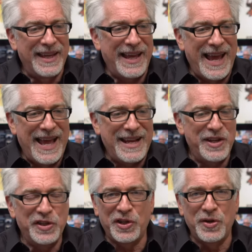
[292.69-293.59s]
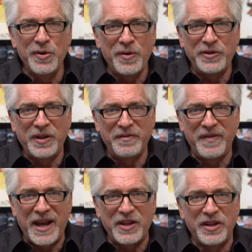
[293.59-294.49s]
and Zacuto took
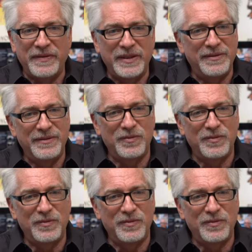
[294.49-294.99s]
advantage of it.